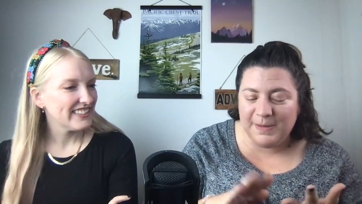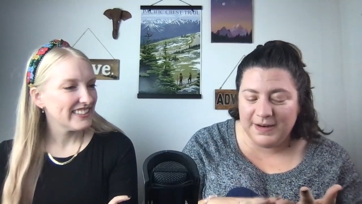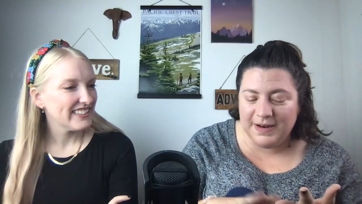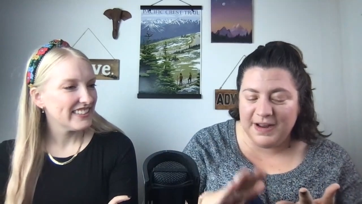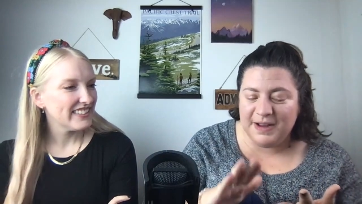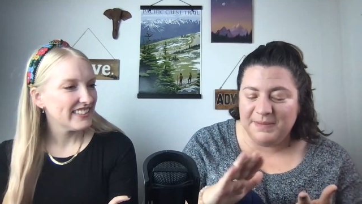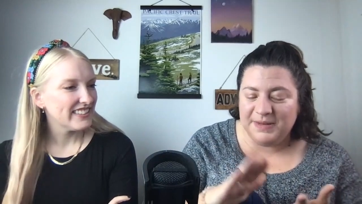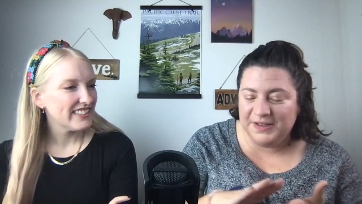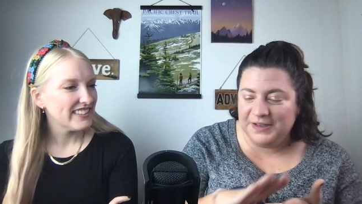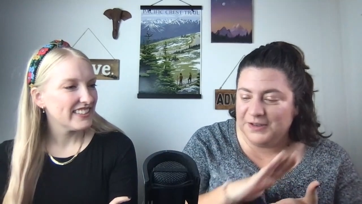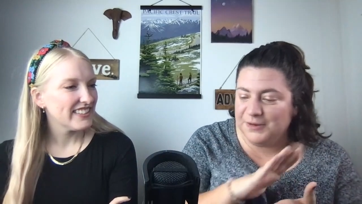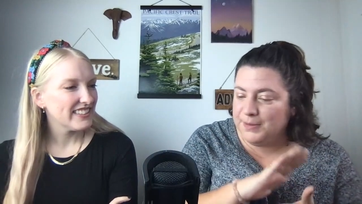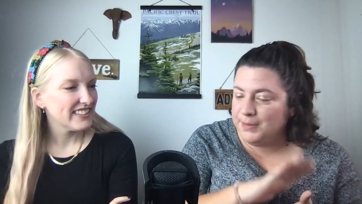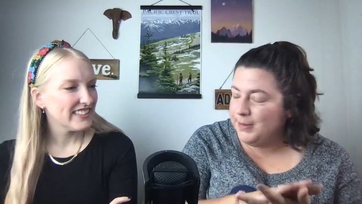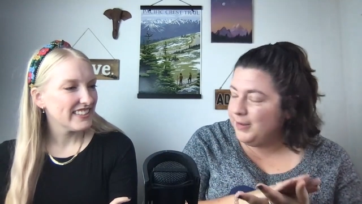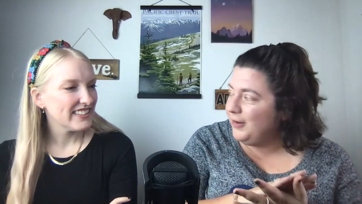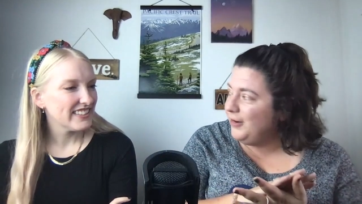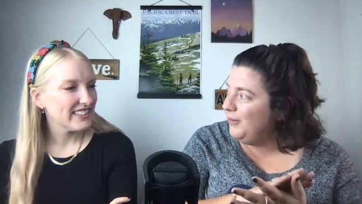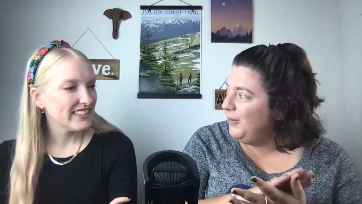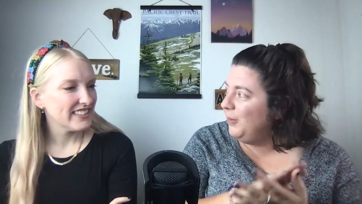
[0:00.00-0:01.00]
Speaker 1: and dad, my sister and
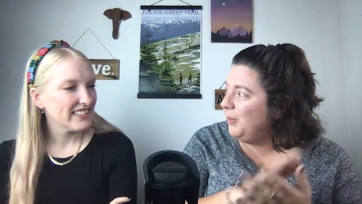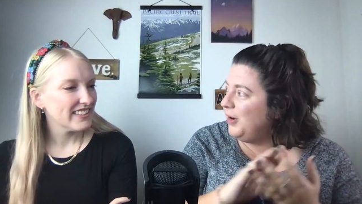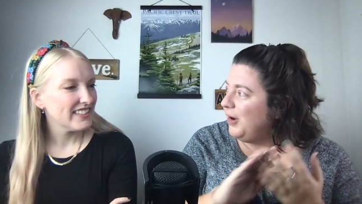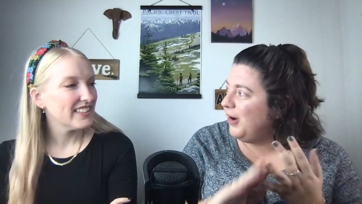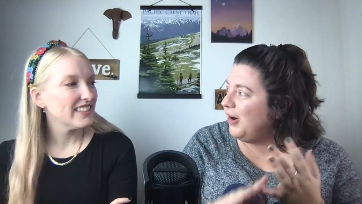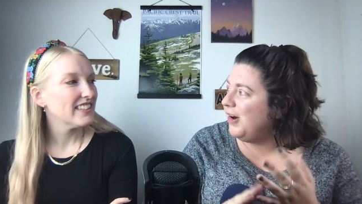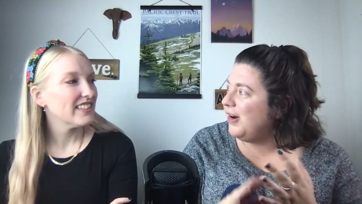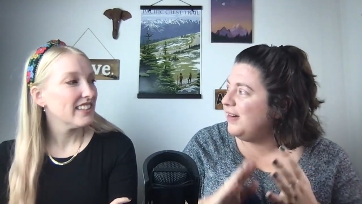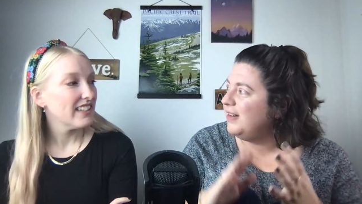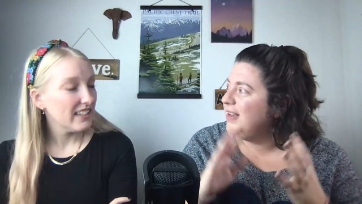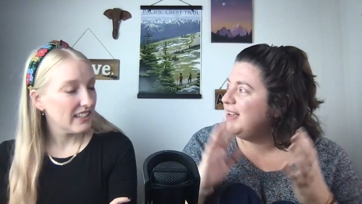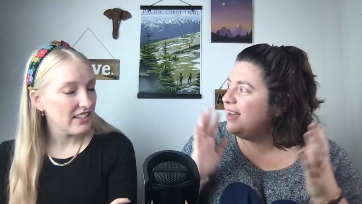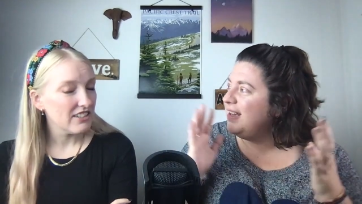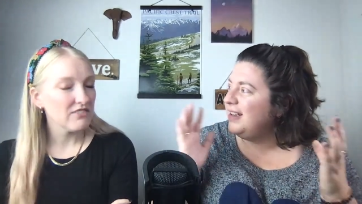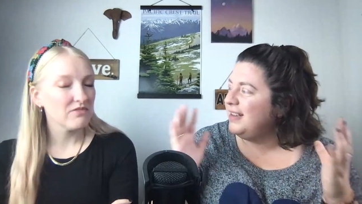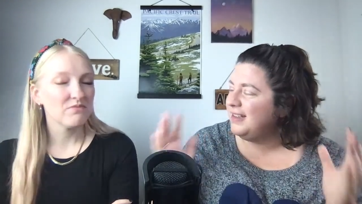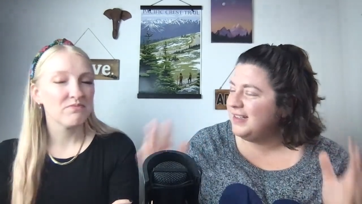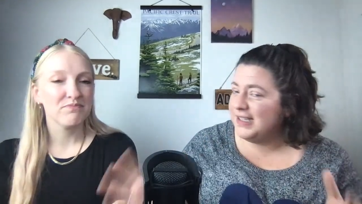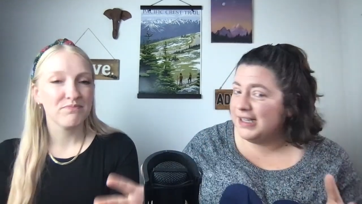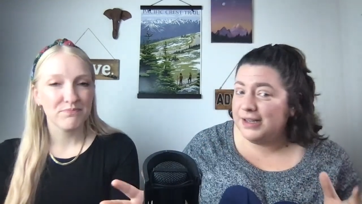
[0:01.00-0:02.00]
brother, we would all
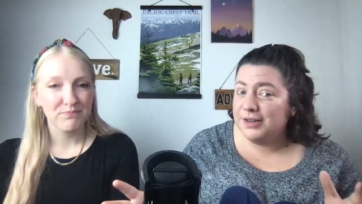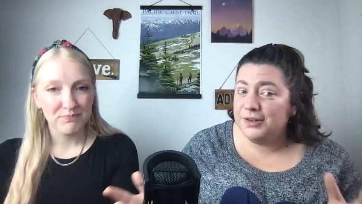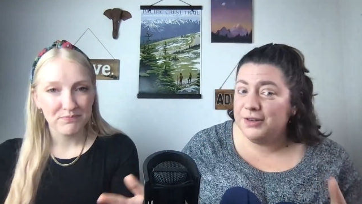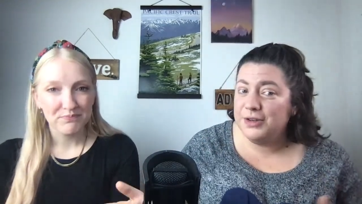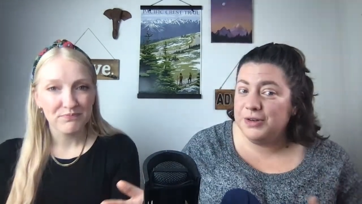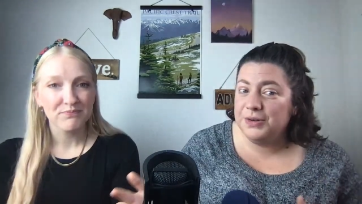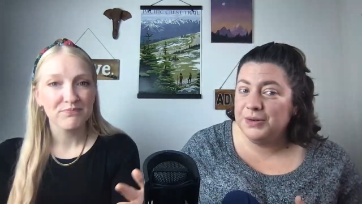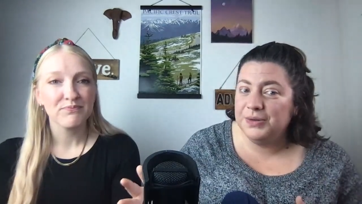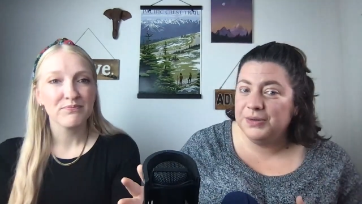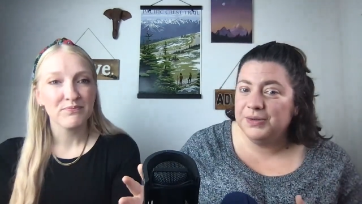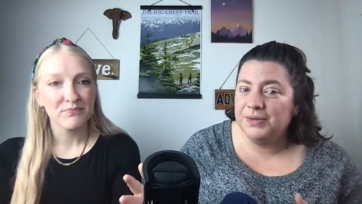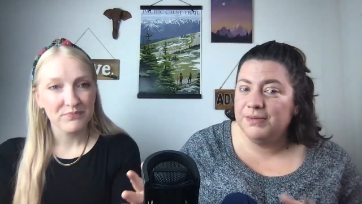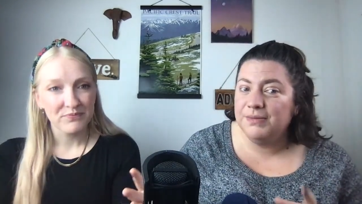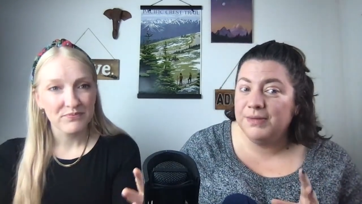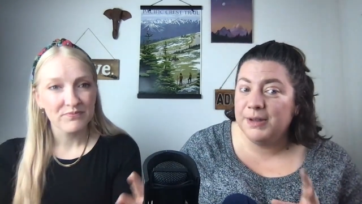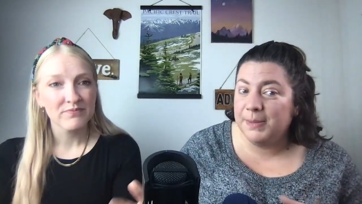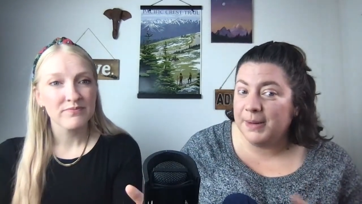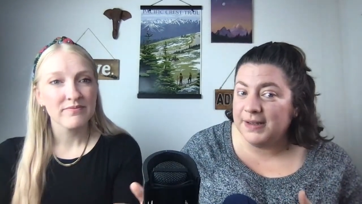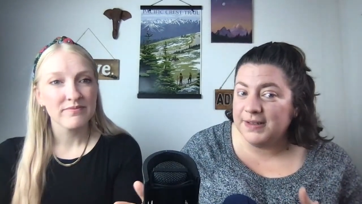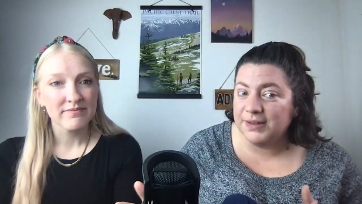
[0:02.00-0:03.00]
sit and do
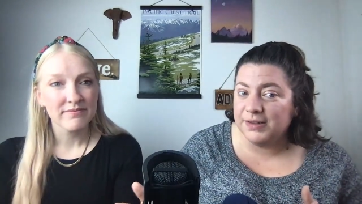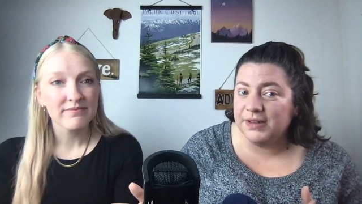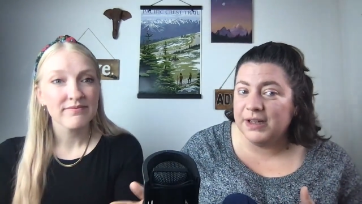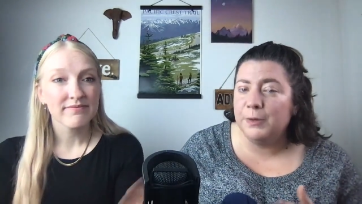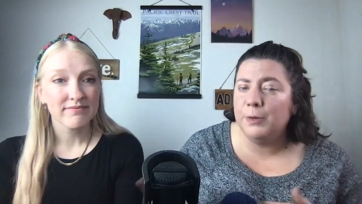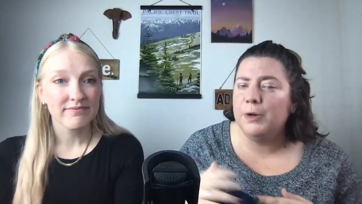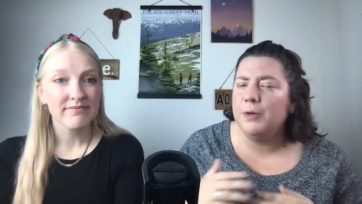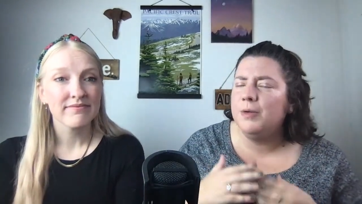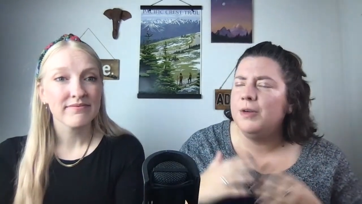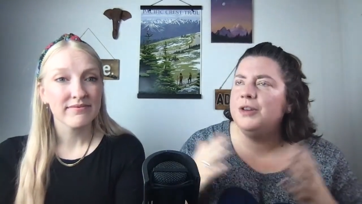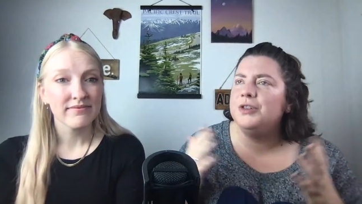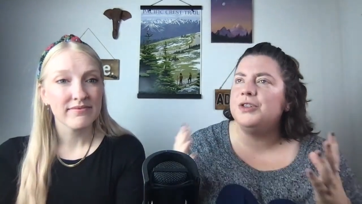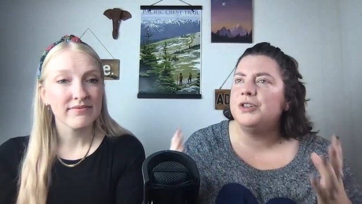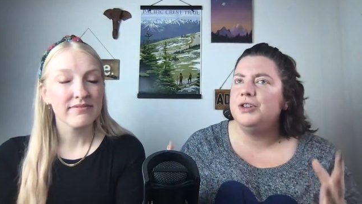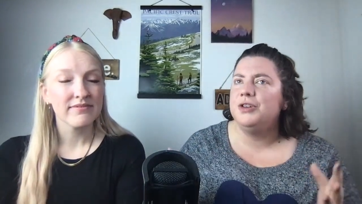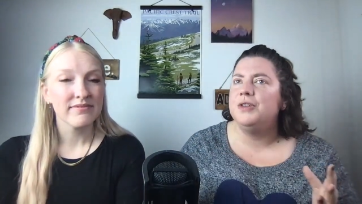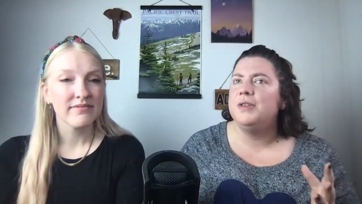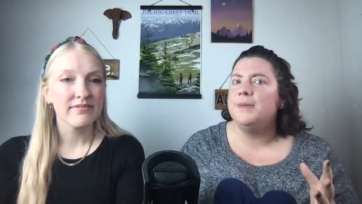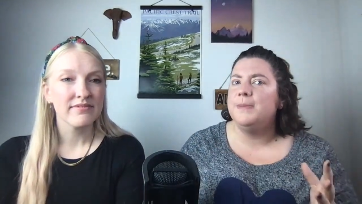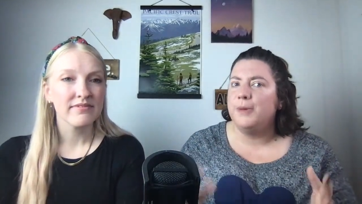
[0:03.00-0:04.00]
the puzzle. And we would usually do
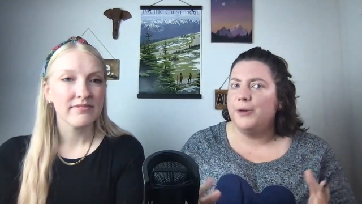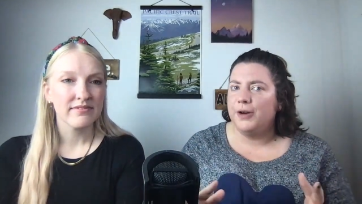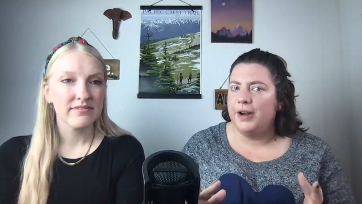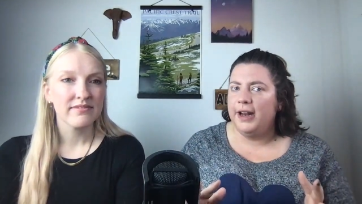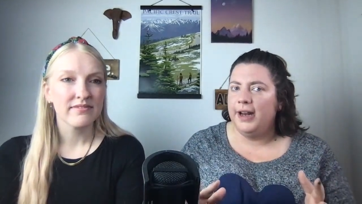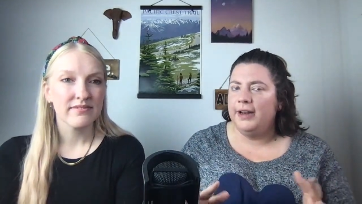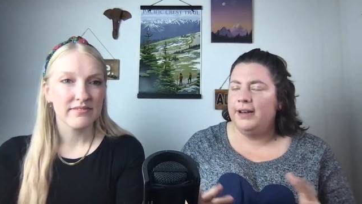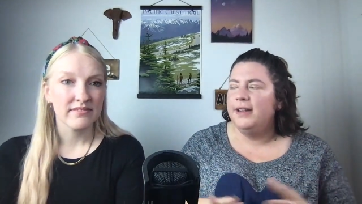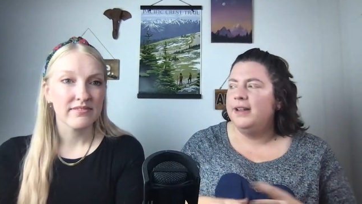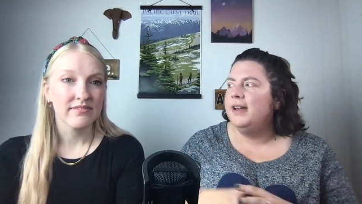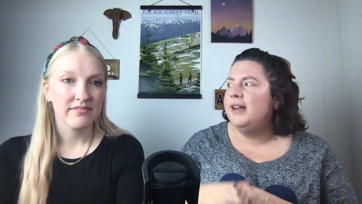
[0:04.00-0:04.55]
it in the morning,